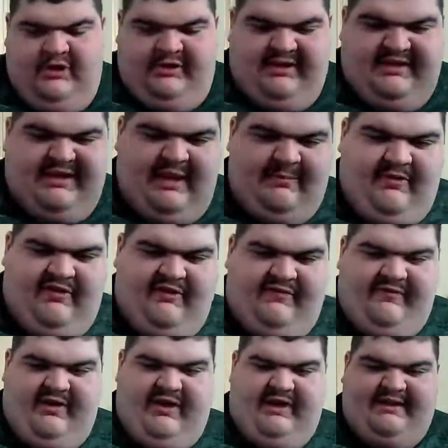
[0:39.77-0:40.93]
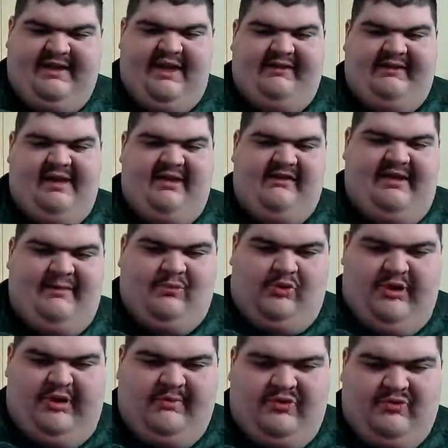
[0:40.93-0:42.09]
The team of Kelly and
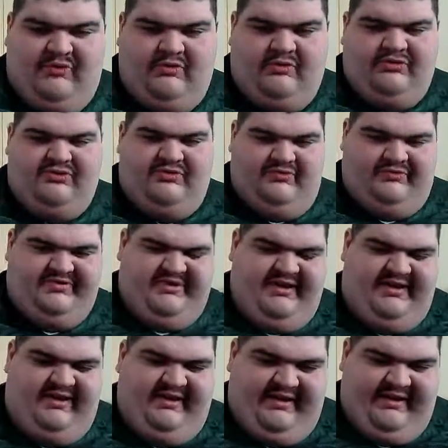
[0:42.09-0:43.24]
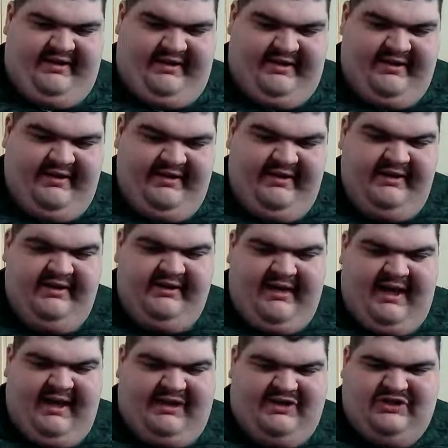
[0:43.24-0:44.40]
Maria Menounos, who's the
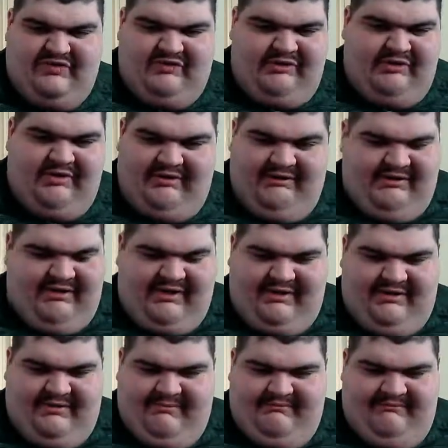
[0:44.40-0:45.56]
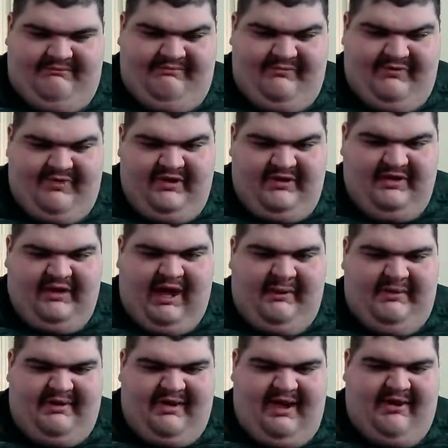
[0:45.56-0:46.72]
extra
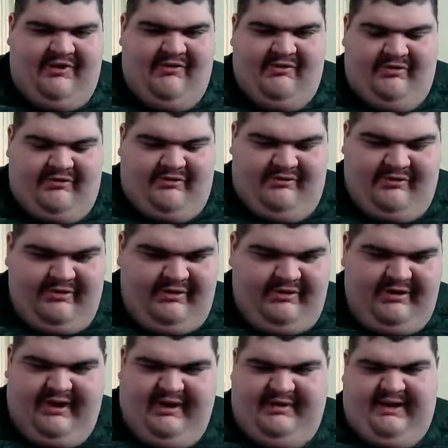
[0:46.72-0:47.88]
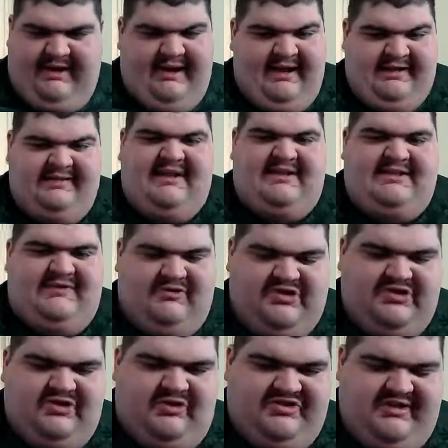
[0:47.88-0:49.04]
commentator and the Dancing with the
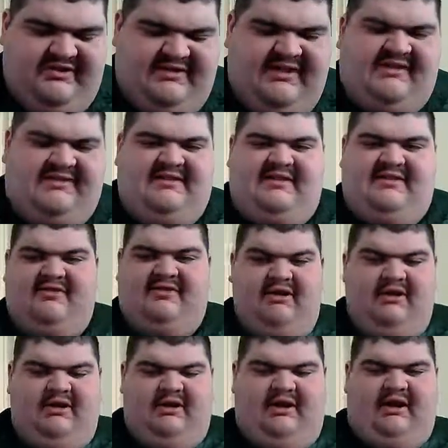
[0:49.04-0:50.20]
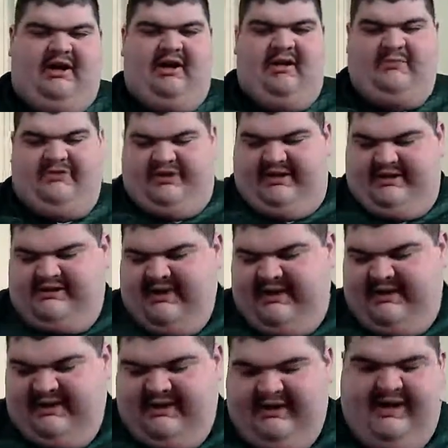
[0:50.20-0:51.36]
Stars contestant. They're going to
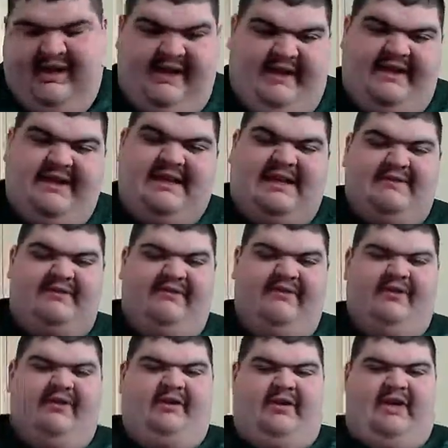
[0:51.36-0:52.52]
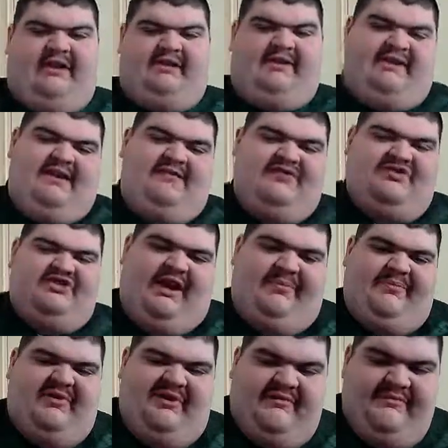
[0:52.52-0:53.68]
take on Eve and the Divas
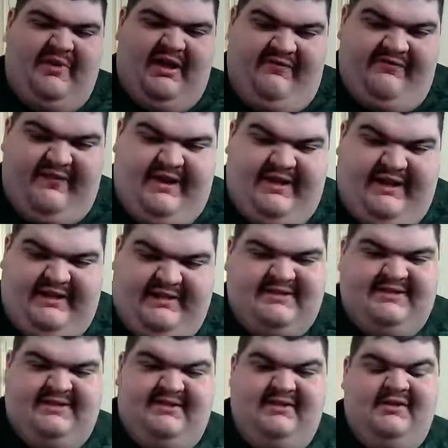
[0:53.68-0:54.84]
champion Beth Phoenix.